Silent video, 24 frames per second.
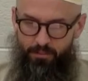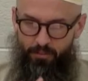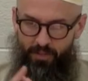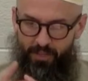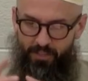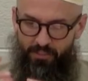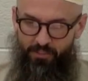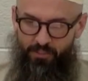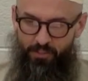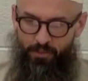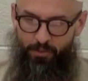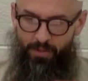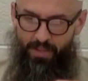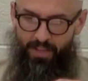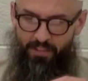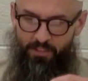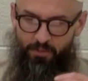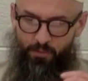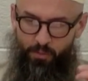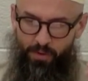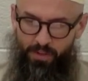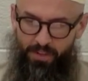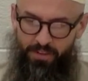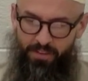Okay, so
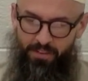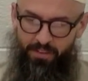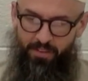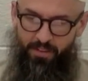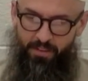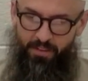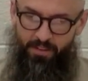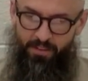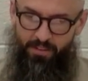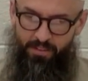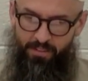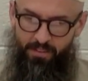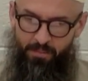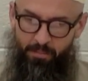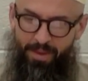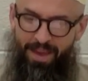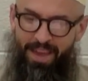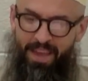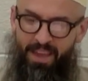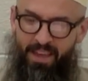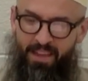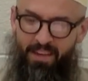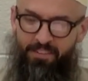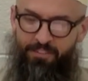that's when the
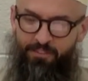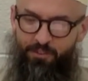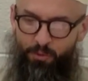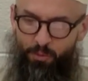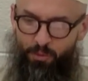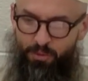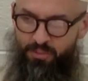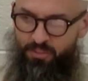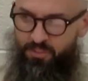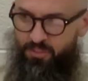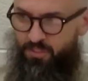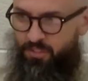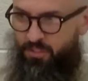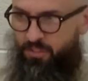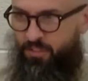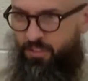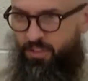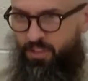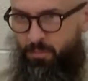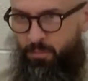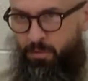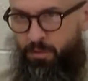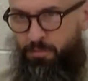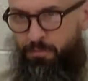man, of course, this is
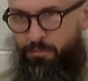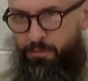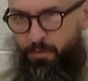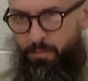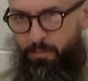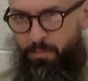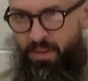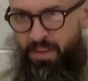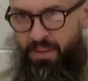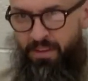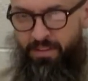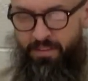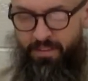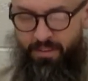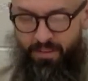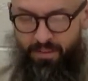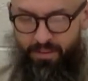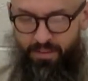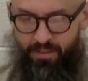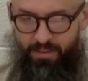going to be for men.